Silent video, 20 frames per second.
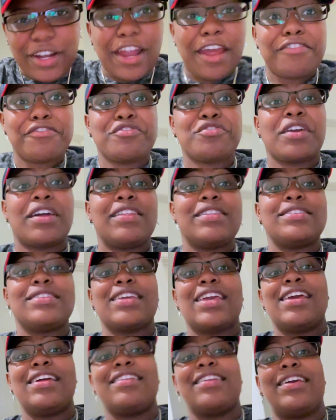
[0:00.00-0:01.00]
have to try this
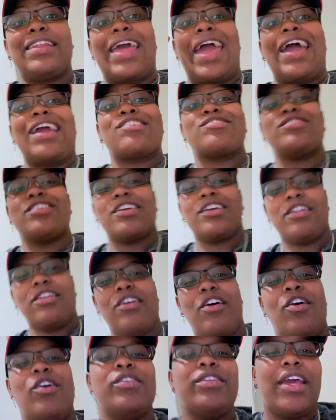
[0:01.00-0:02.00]
again and actually get
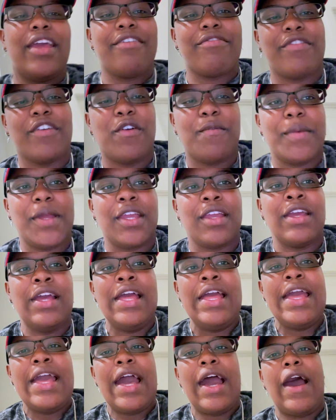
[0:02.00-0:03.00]
all day filming.
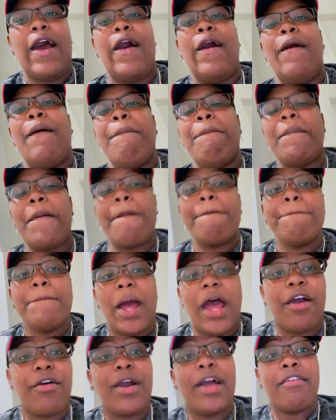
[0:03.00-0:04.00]

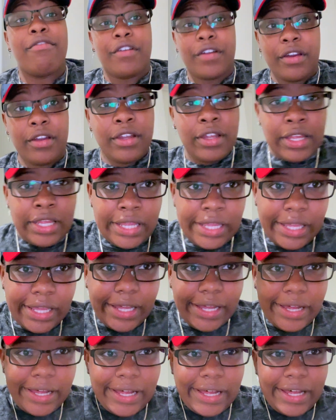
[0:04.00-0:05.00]
However,
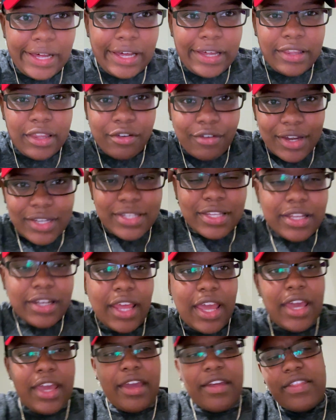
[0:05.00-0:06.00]
the rest of the
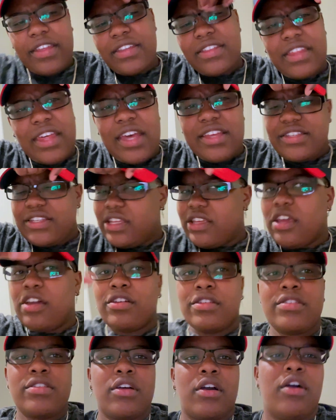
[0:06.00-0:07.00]
day, I think the last thing
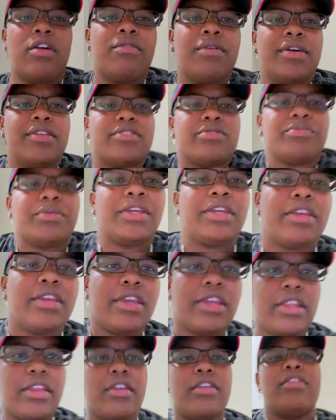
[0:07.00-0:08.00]
y'all saw was me
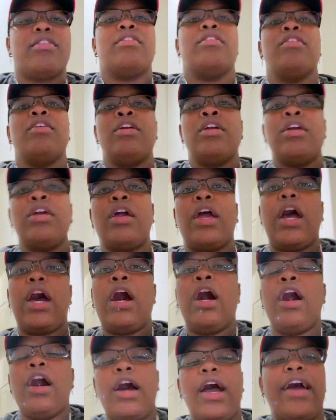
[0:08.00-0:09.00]
getting
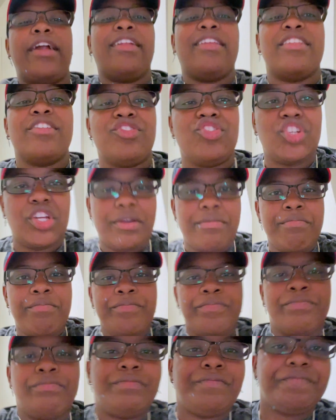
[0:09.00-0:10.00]
out of the gym.
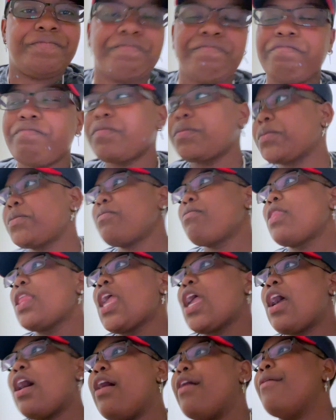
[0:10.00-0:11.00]

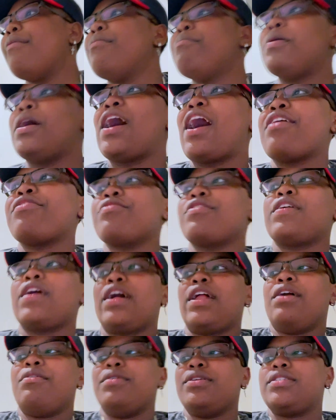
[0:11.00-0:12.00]
But after
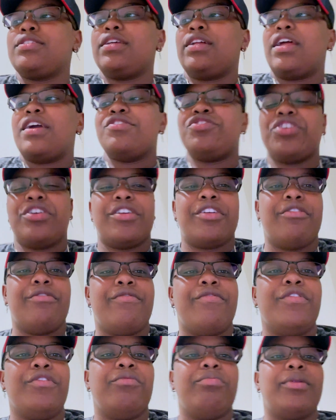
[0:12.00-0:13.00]
that, I went to the Nigerian
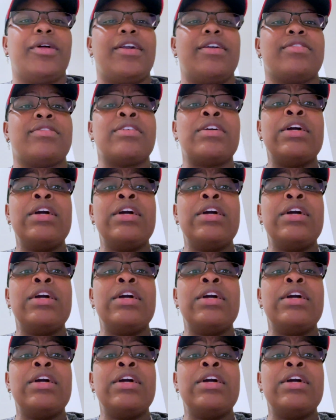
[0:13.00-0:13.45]
food place,